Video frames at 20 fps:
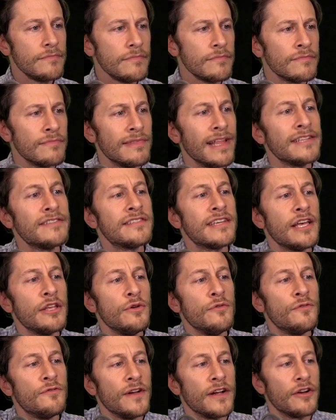Let's say
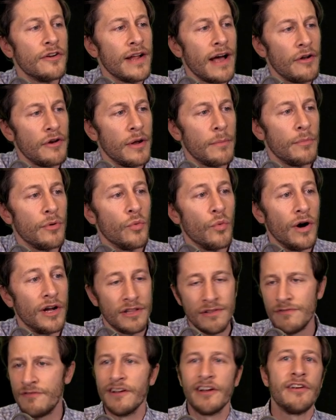you figured out number one,
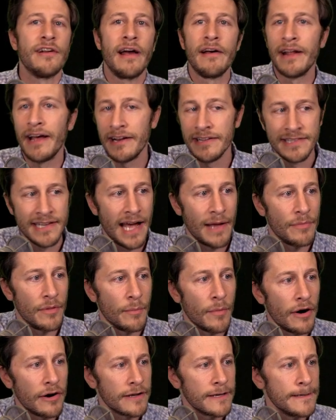you figured out how to time the
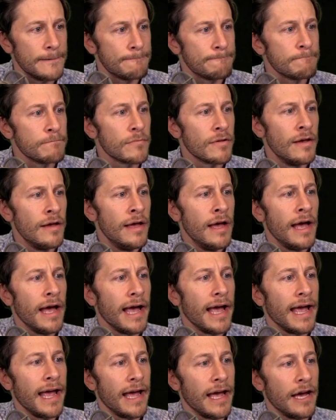market,
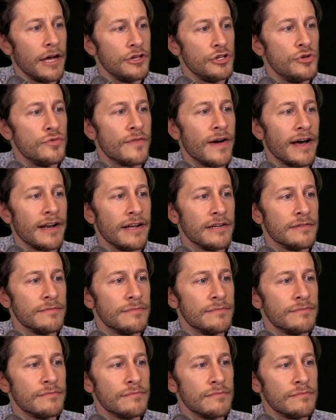and you've got a
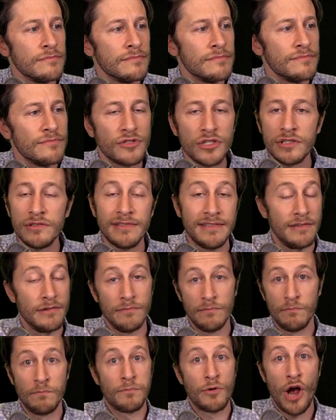
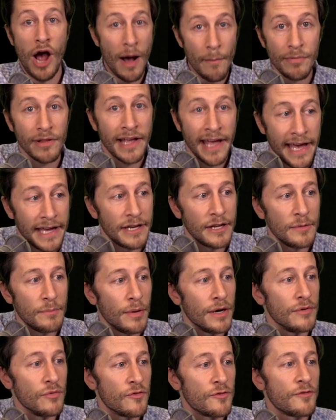complicated
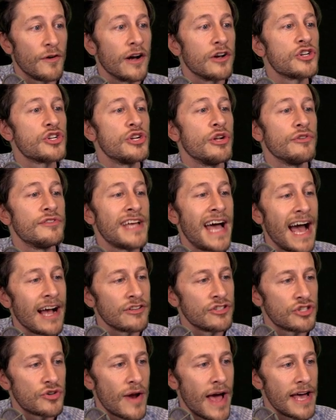but functional
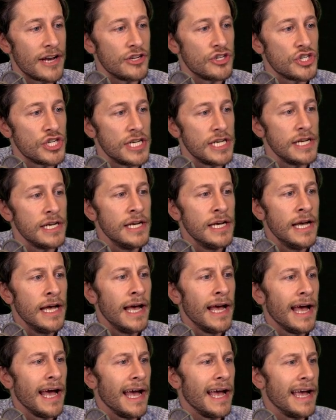tax strategy.
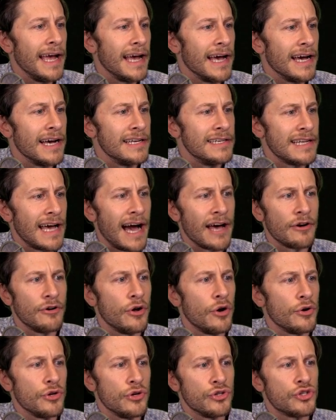And I don't
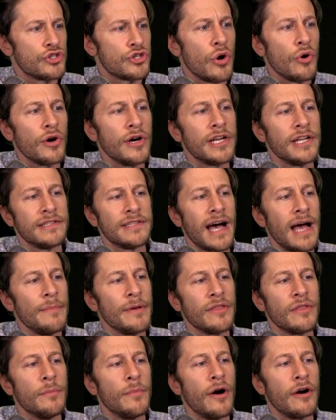know, you're so good at
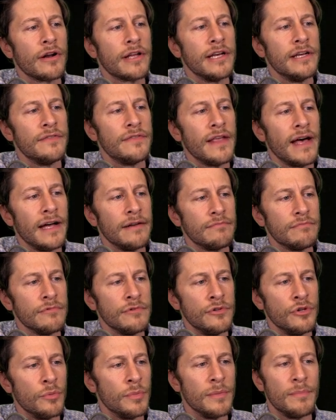timing the market that
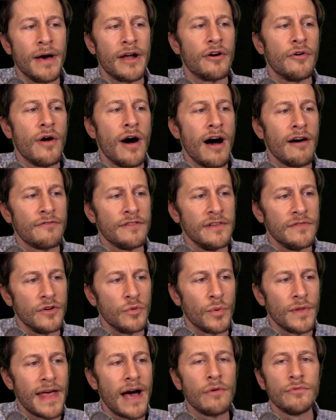you'll be better off even
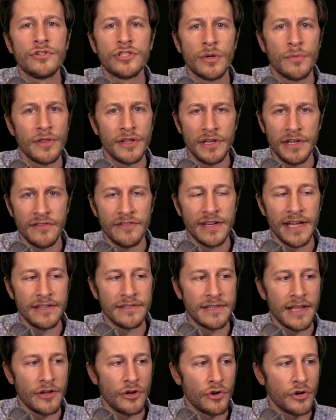without some of the dividends
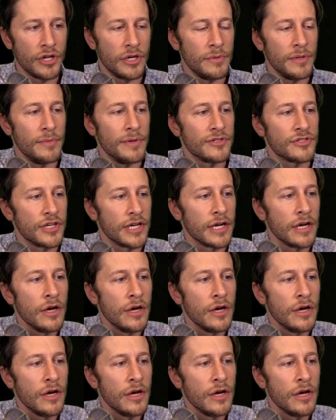that you're going to be missing.